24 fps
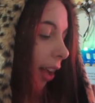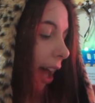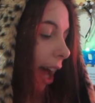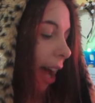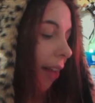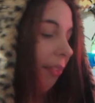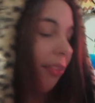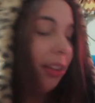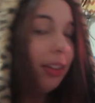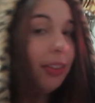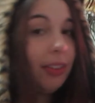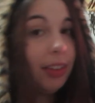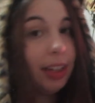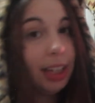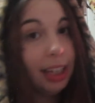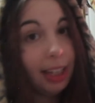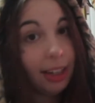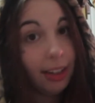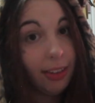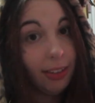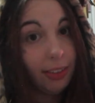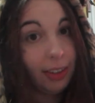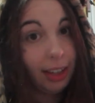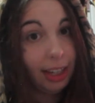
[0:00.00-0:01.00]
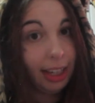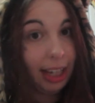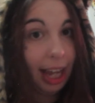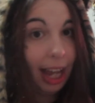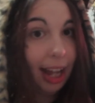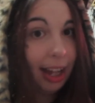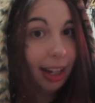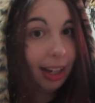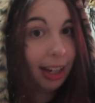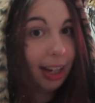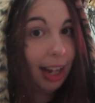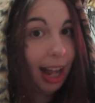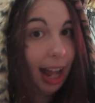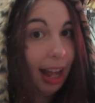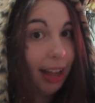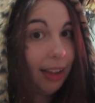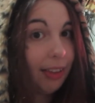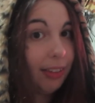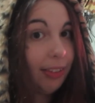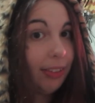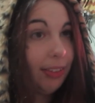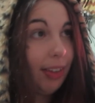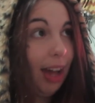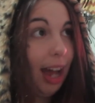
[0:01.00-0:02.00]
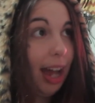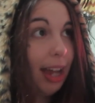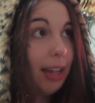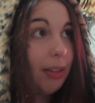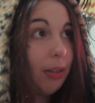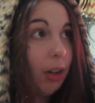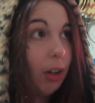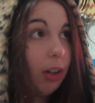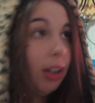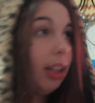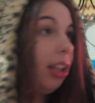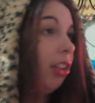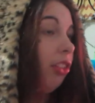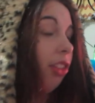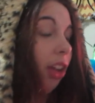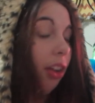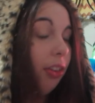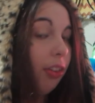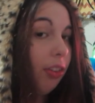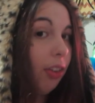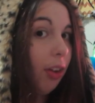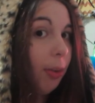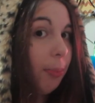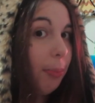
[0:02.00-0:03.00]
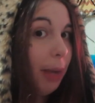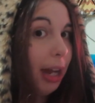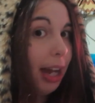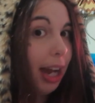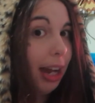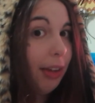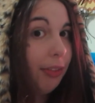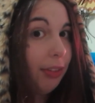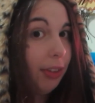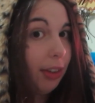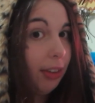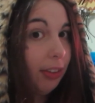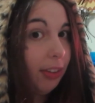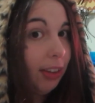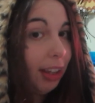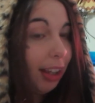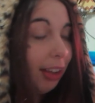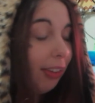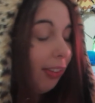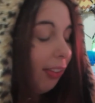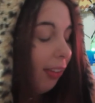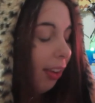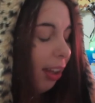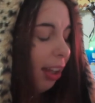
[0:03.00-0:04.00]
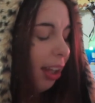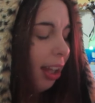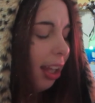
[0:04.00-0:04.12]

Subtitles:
I haven't really used it yet as I only just got my iPhone 6,